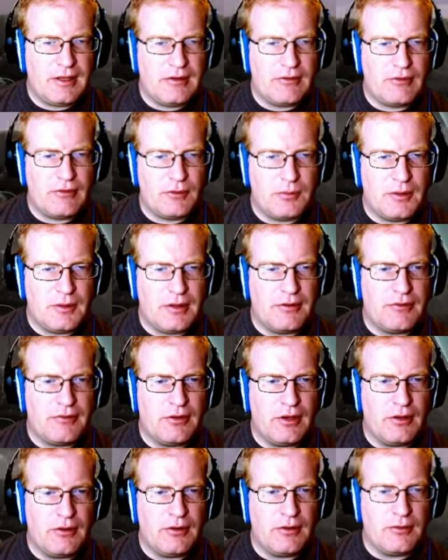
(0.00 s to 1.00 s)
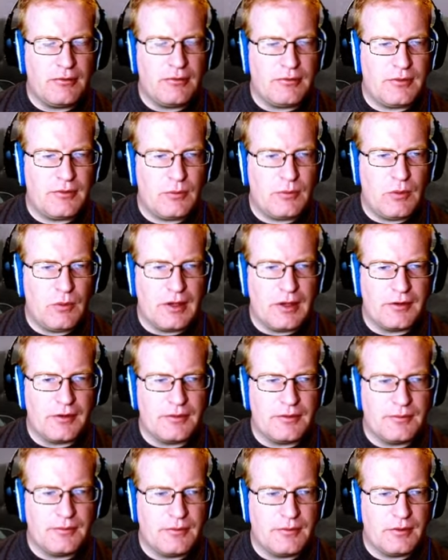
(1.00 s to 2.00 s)
surplus of water
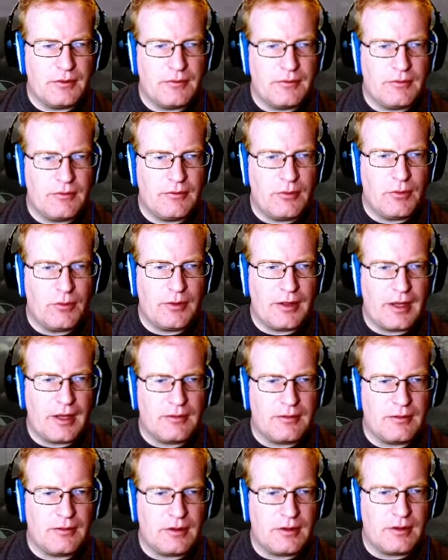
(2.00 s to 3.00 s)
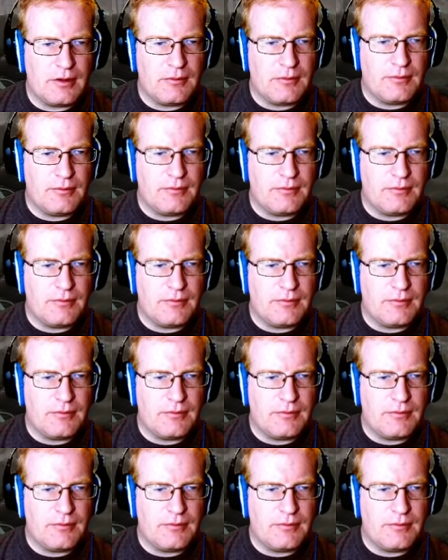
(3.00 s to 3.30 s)
for that uh,